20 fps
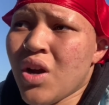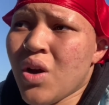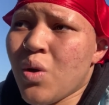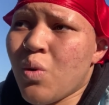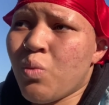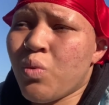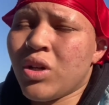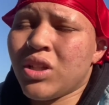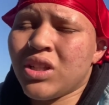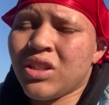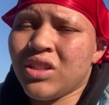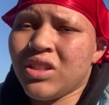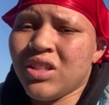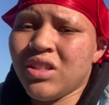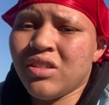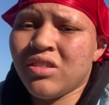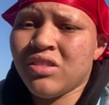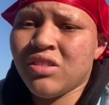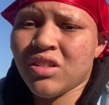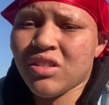
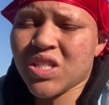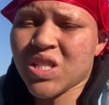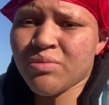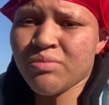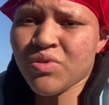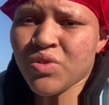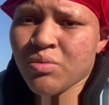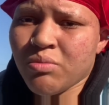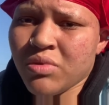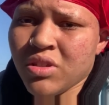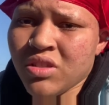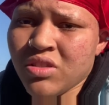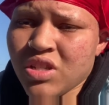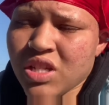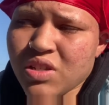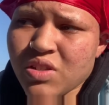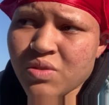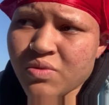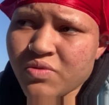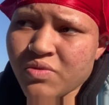willingly just to be with me,
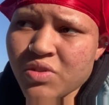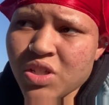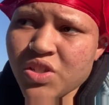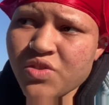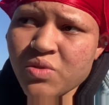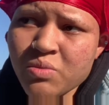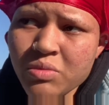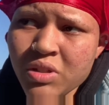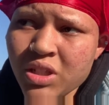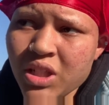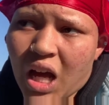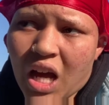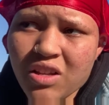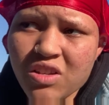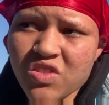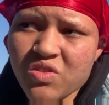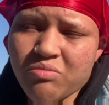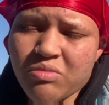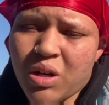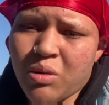just for me, not
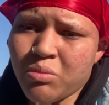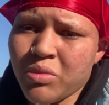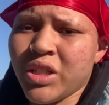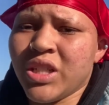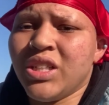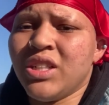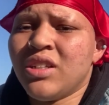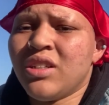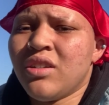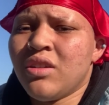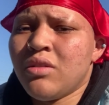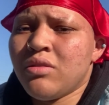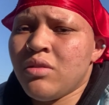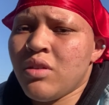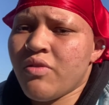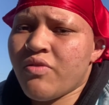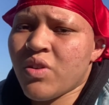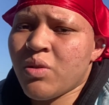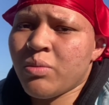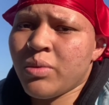just for my money.
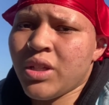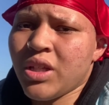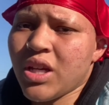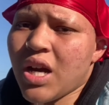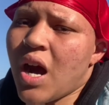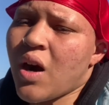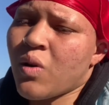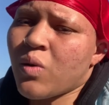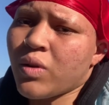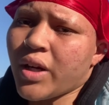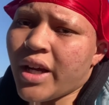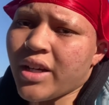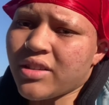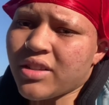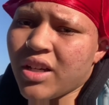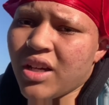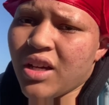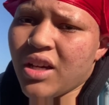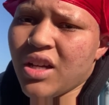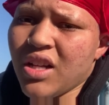You feel me? I don't like
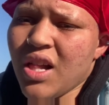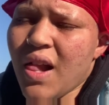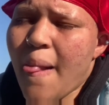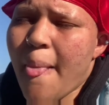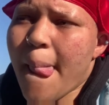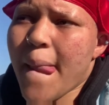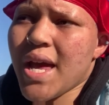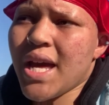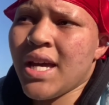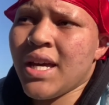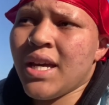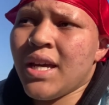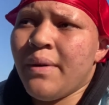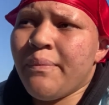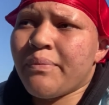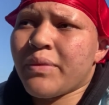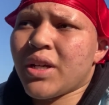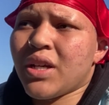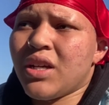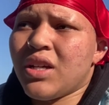that. And
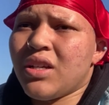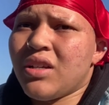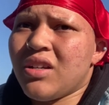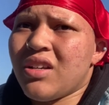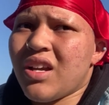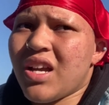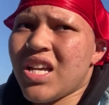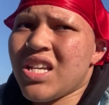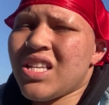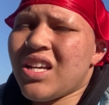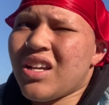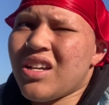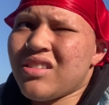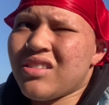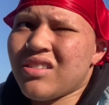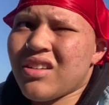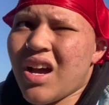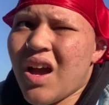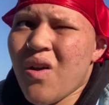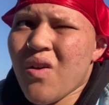I
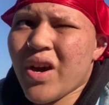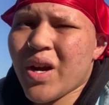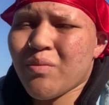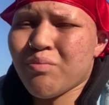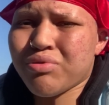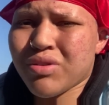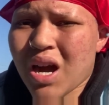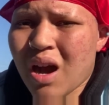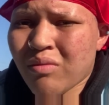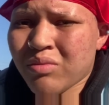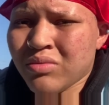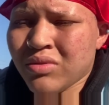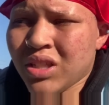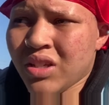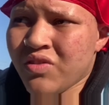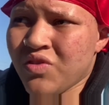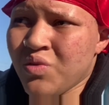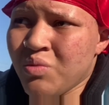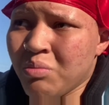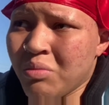don't got a problem
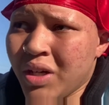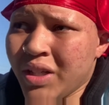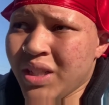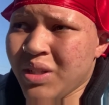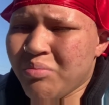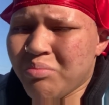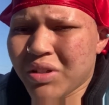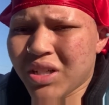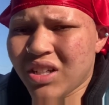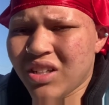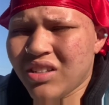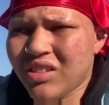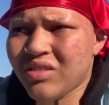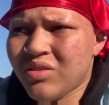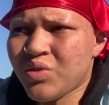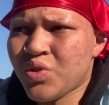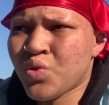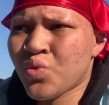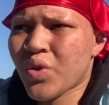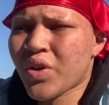giving you money, but
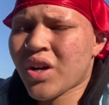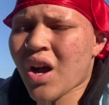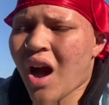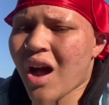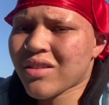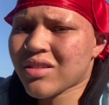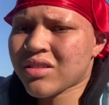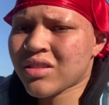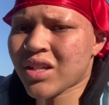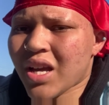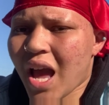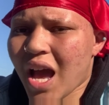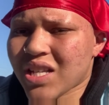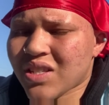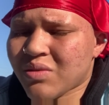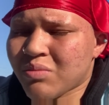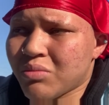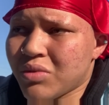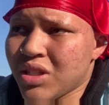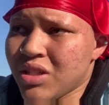you constantly
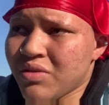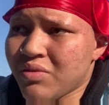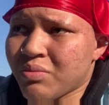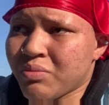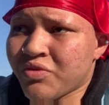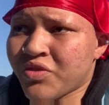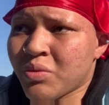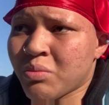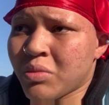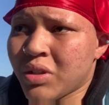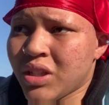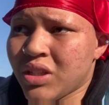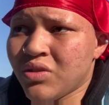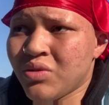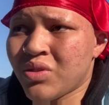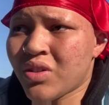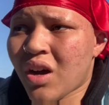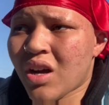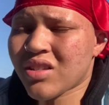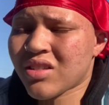asking money for money. You
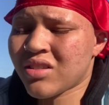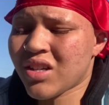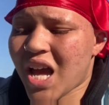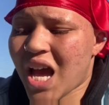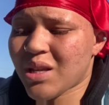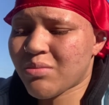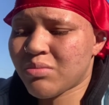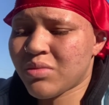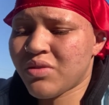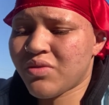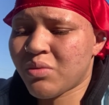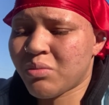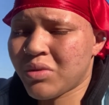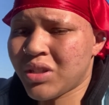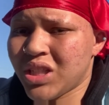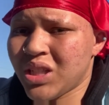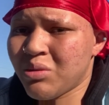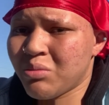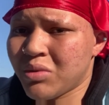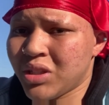constantly ask me for
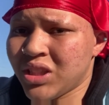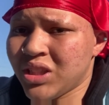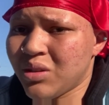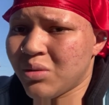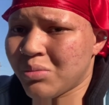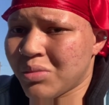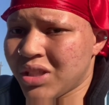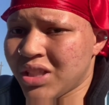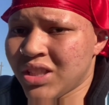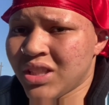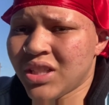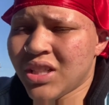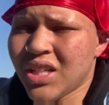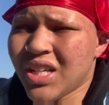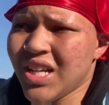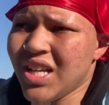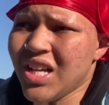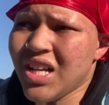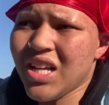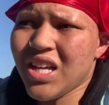money and money and money.
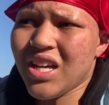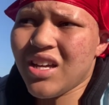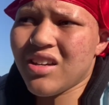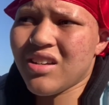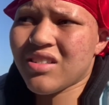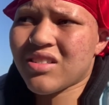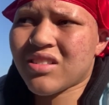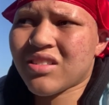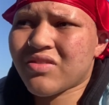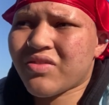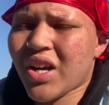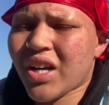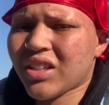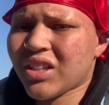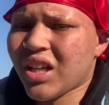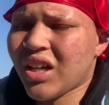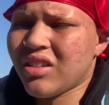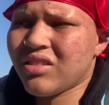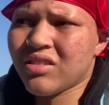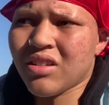It's the fact
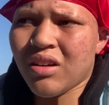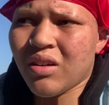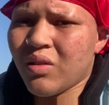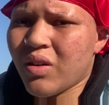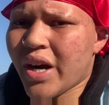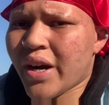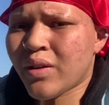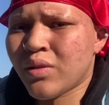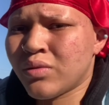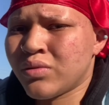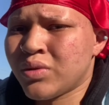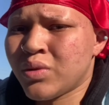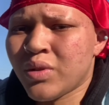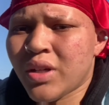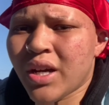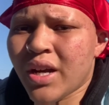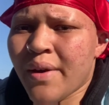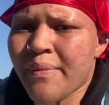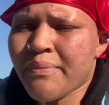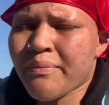like, no, I don't do that.